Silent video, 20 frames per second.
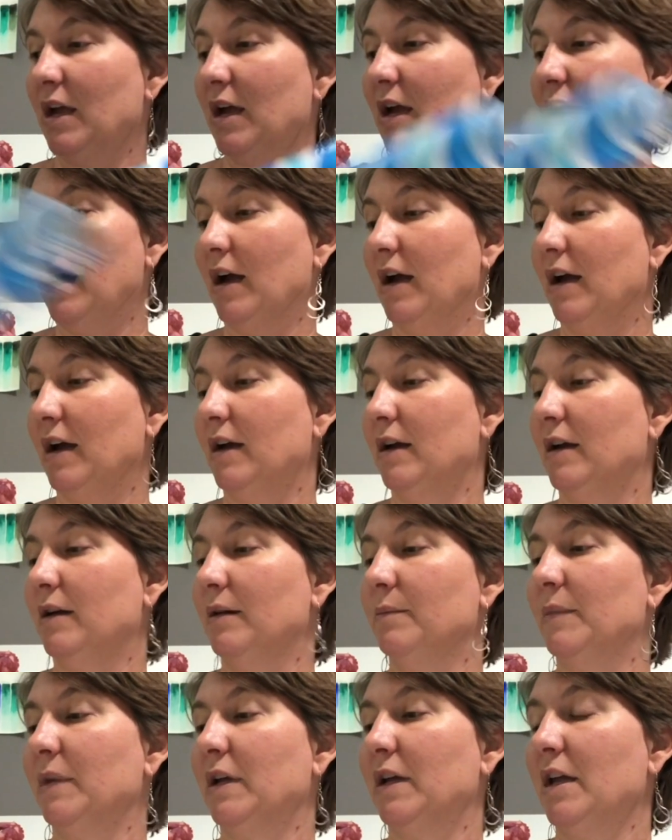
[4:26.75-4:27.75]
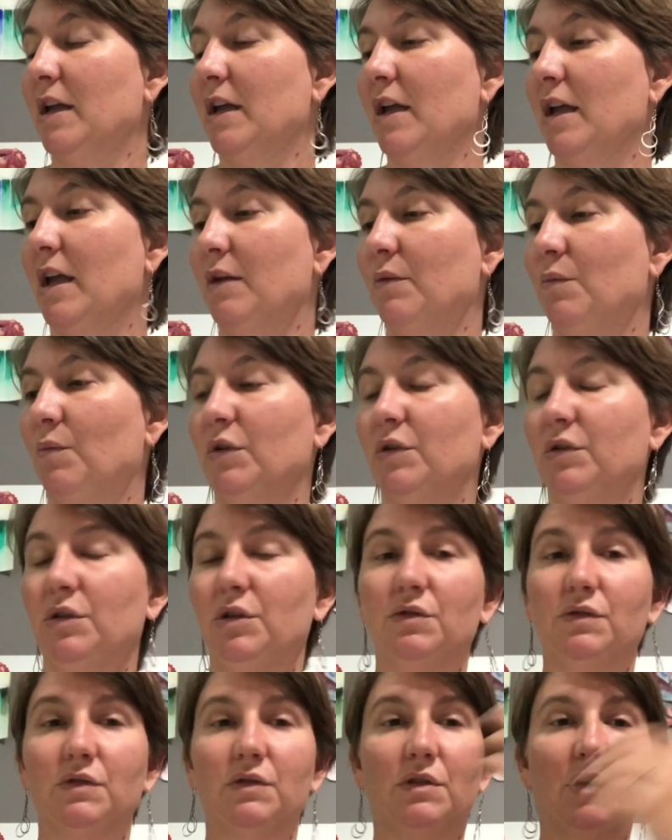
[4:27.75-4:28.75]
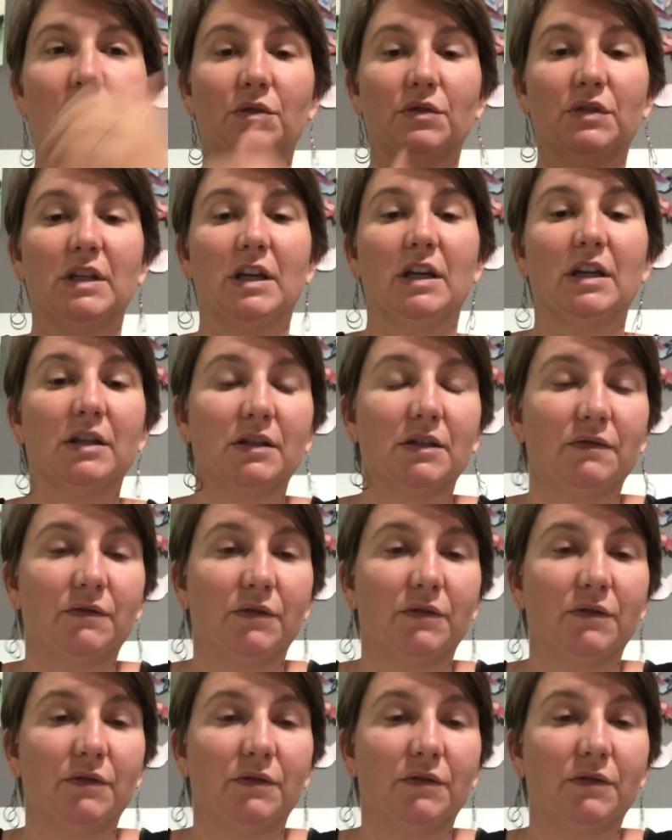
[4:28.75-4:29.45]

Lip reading: And we'll use those things